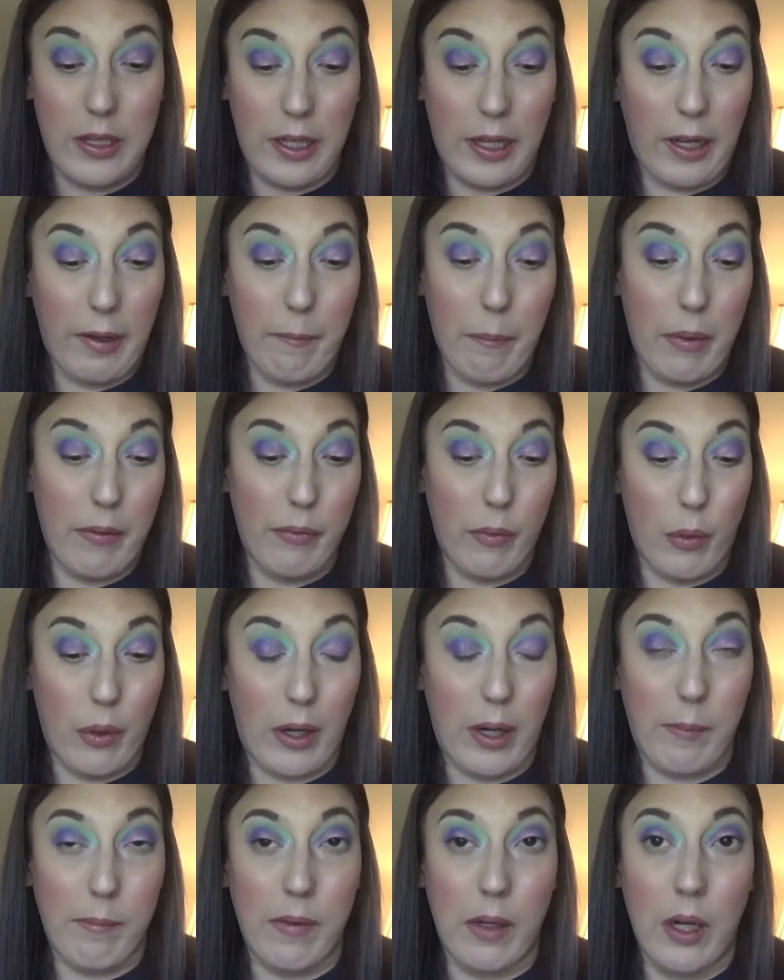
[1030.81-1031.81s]
They
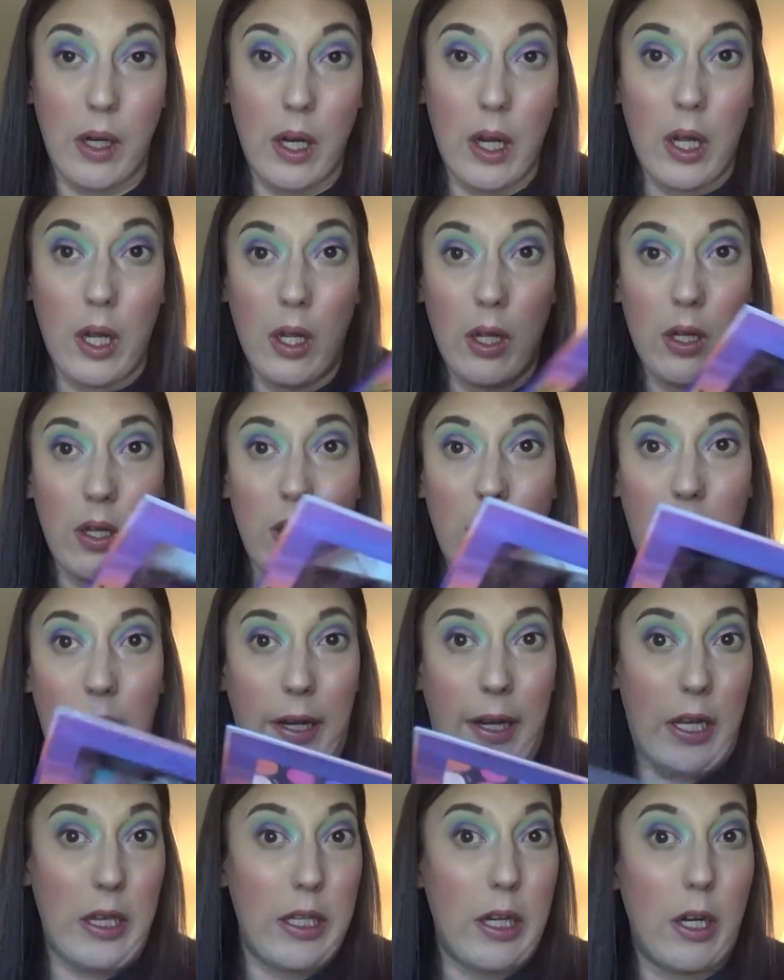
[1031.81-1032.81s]
perform
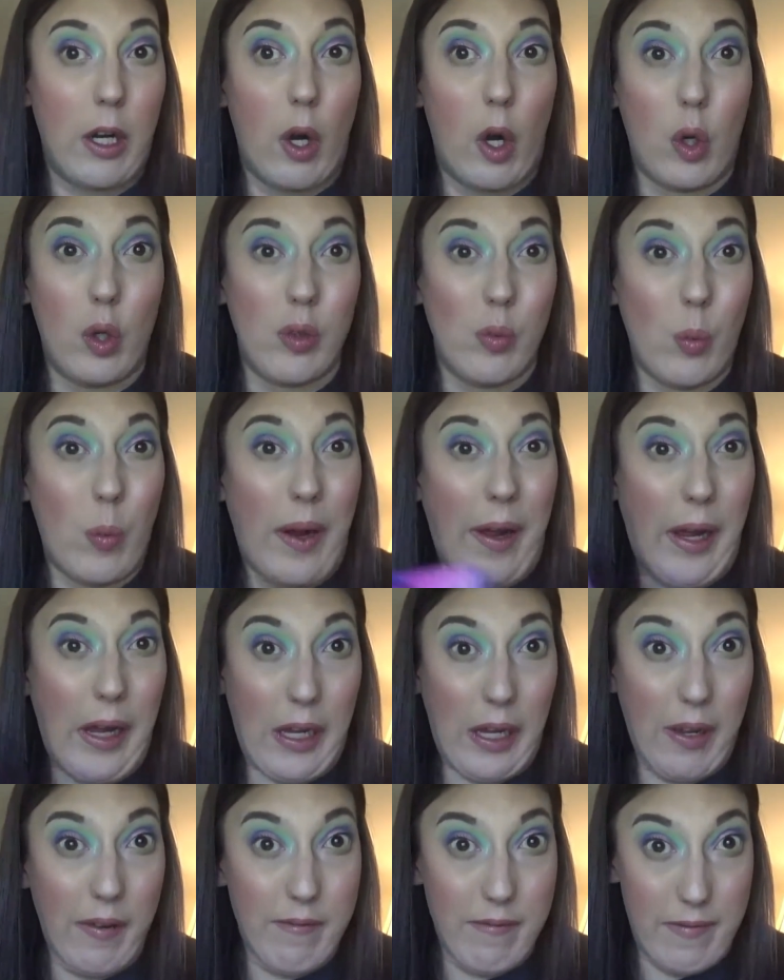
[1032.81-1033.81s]
in their own
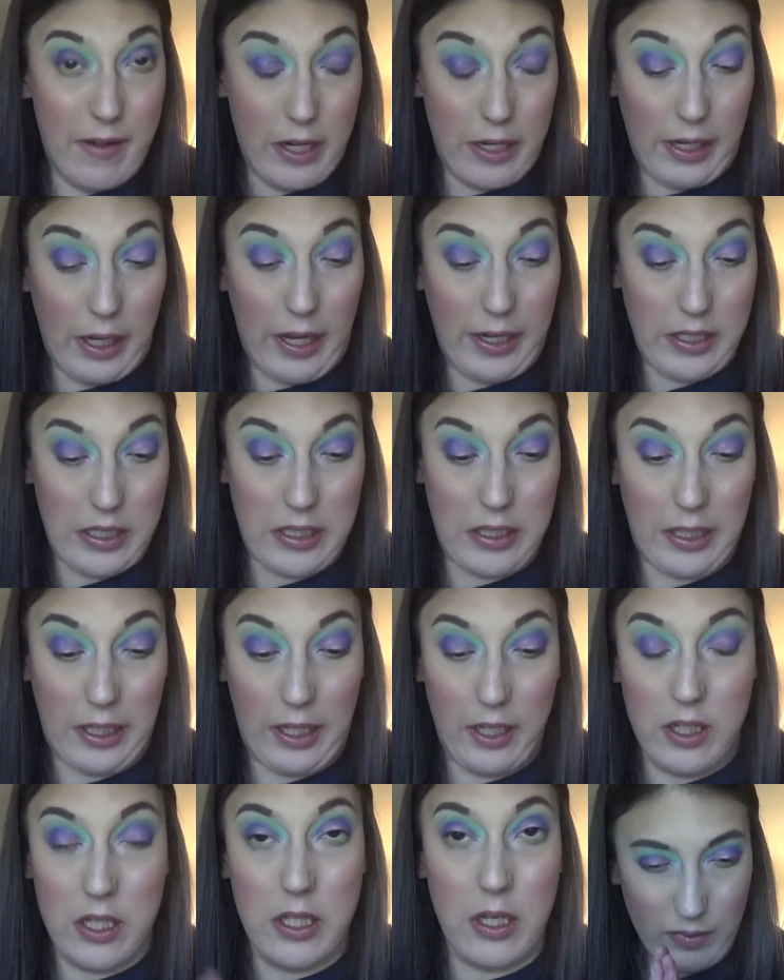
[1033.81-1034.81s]
way very
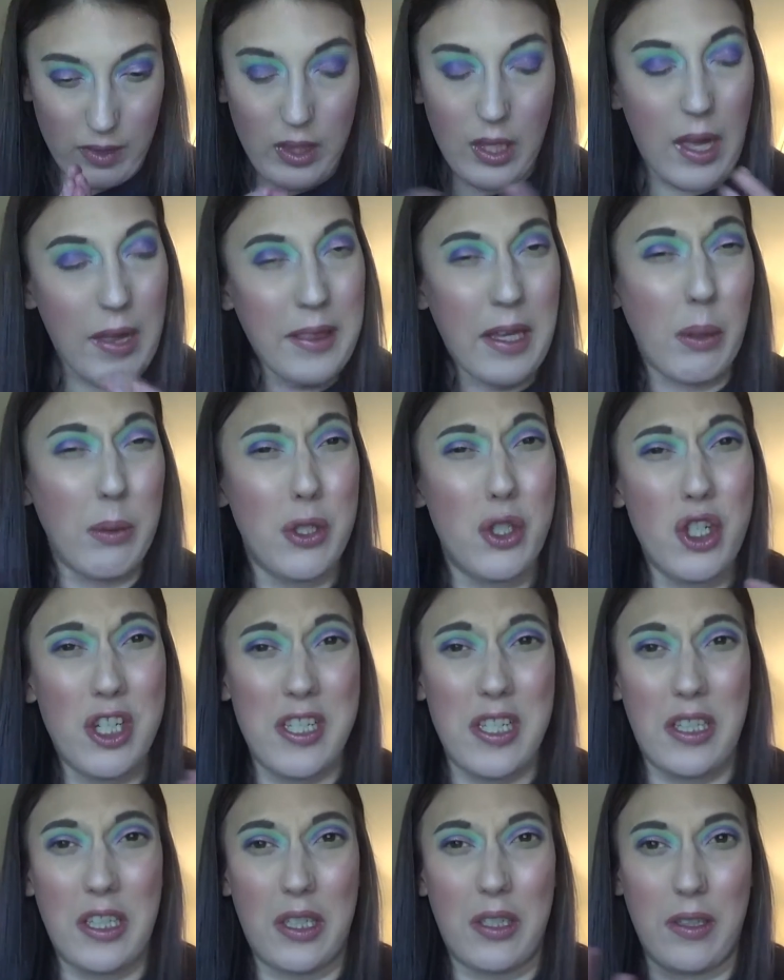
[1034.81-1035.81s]
nicely. So that was
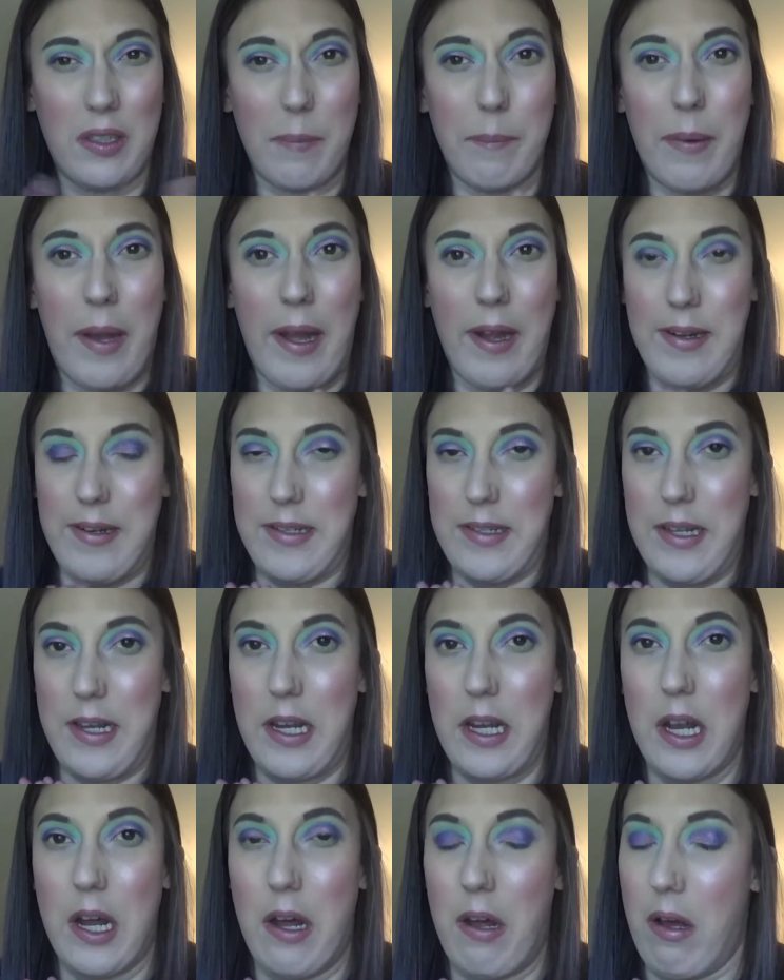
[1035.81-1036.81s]
just a little
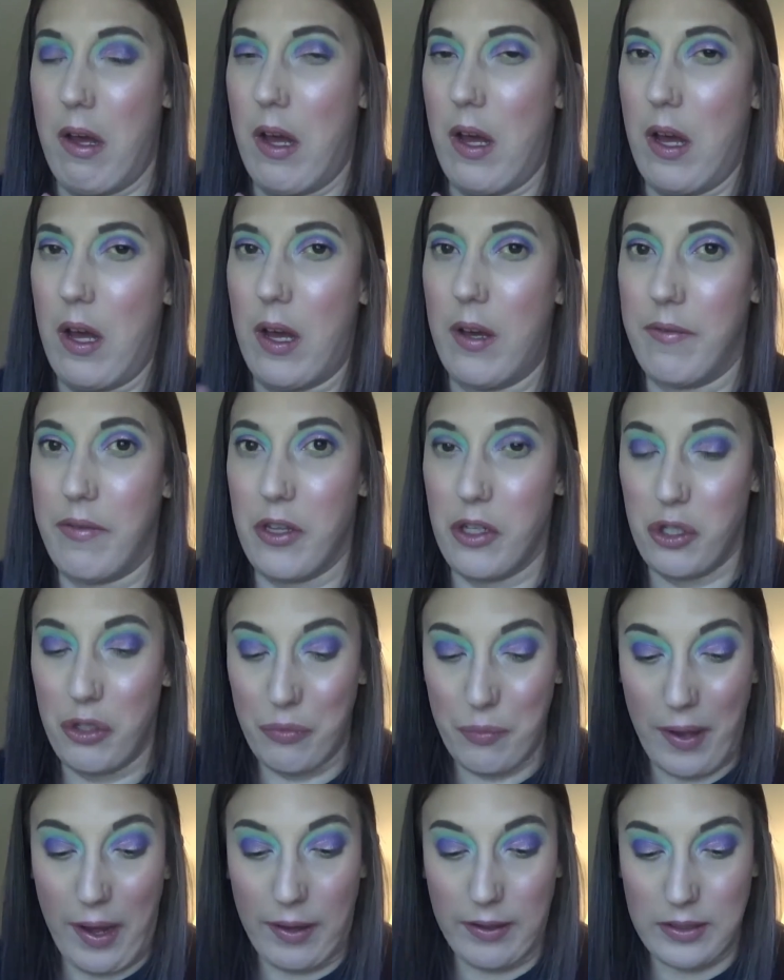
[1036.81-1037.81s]
comparison of the two
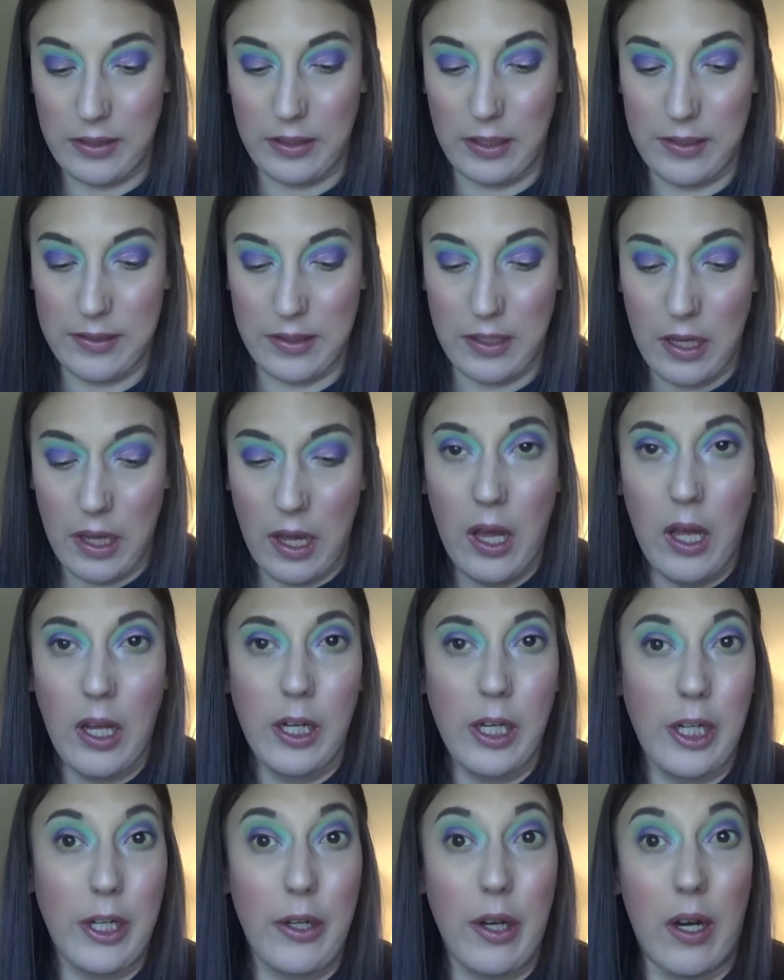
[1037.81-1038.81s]
palettes, because
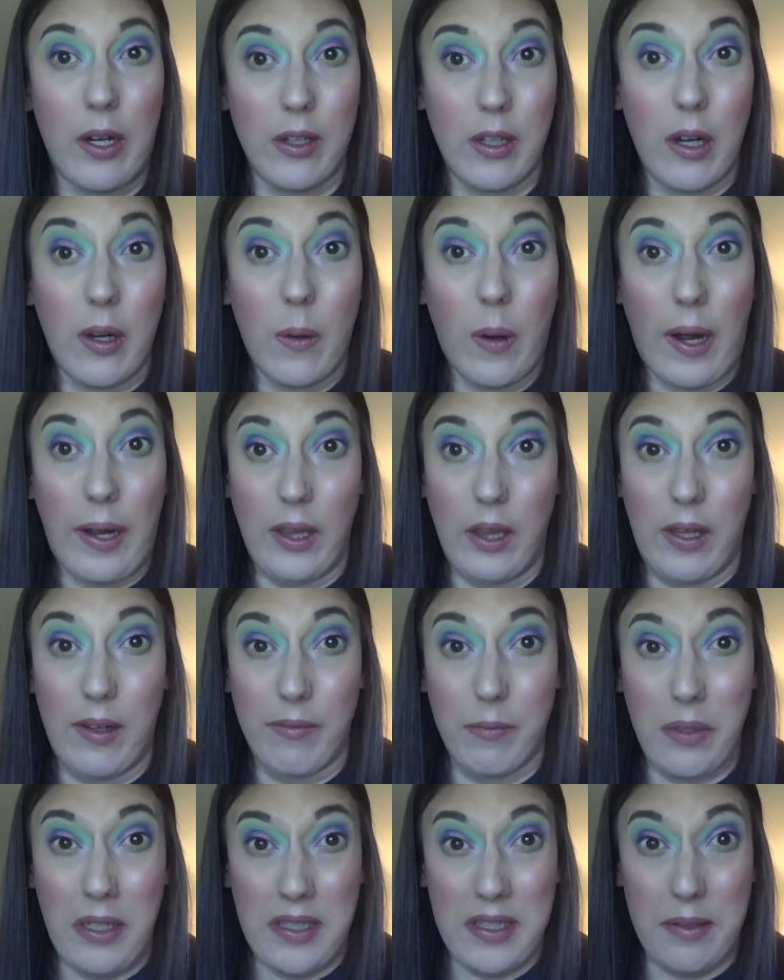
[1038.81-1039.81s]
y'all know I
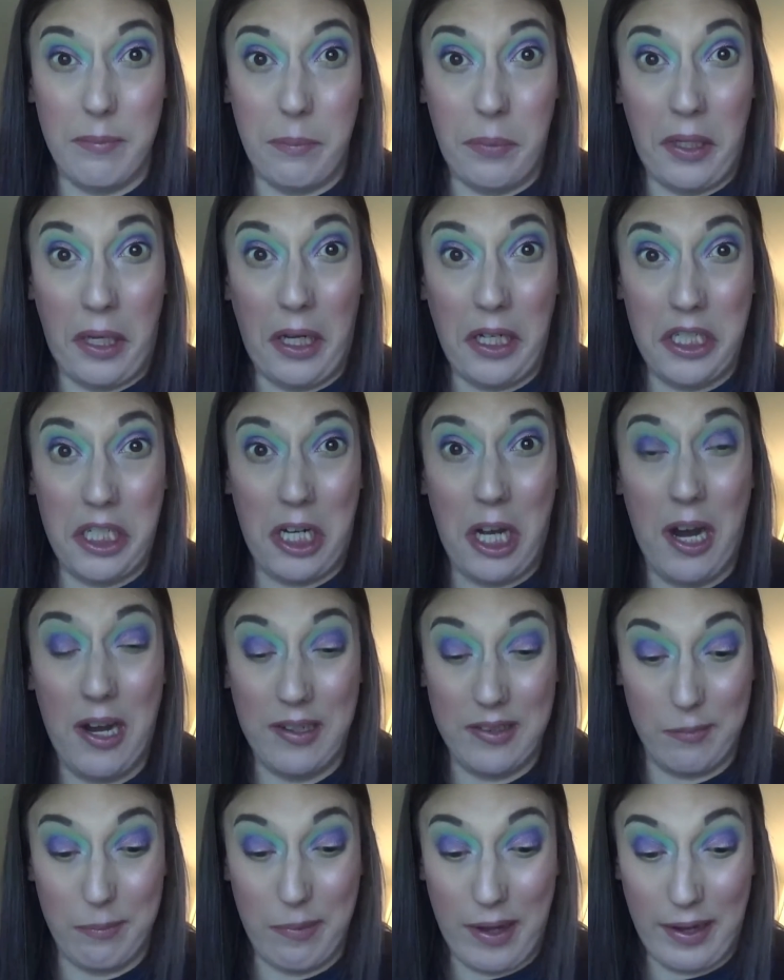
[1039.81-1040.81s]
love me some BH
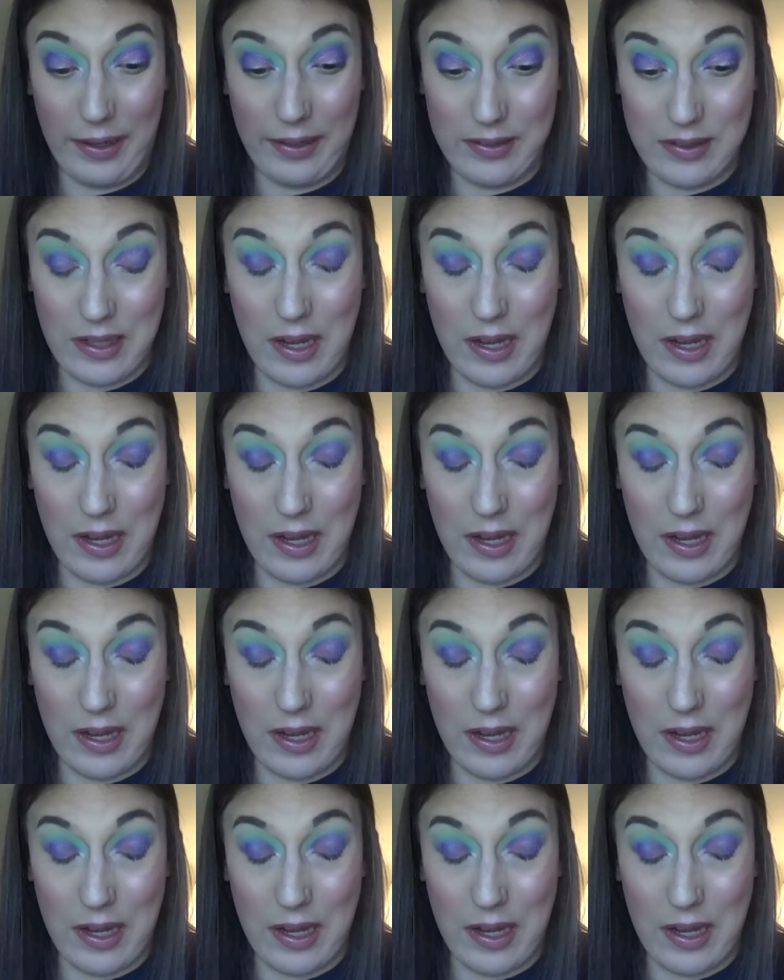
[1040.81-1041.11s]
Cosmetics.